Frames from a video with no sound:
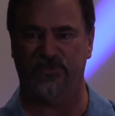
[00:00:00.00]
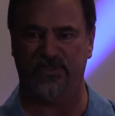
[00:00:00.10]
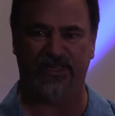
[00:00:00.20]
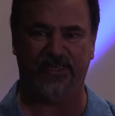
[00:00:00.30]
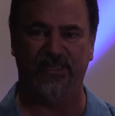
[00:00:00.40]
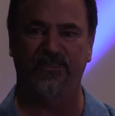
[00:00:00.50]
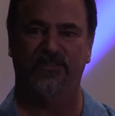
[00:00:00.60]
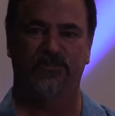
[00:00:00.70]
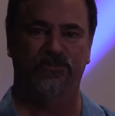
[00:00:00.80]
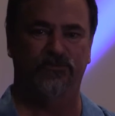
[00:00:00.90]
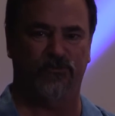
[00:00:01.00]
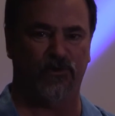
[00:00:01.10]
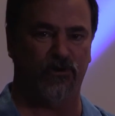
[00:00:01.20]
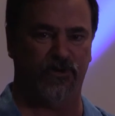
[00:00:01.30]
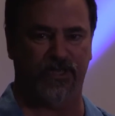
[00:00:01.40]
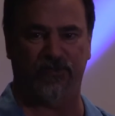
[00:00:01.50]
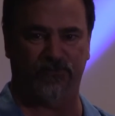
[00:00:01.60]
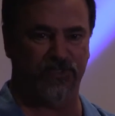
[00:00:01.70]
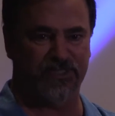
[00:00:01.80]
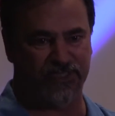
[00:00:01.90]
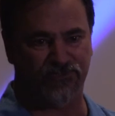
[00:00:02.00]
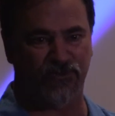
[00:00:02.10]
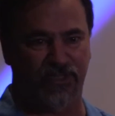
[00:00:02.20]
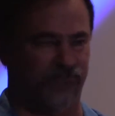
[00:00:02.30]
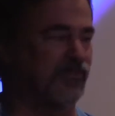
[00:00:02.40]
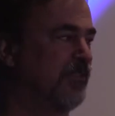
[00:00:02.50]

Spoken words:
taking the new Ferrari out for a test drive.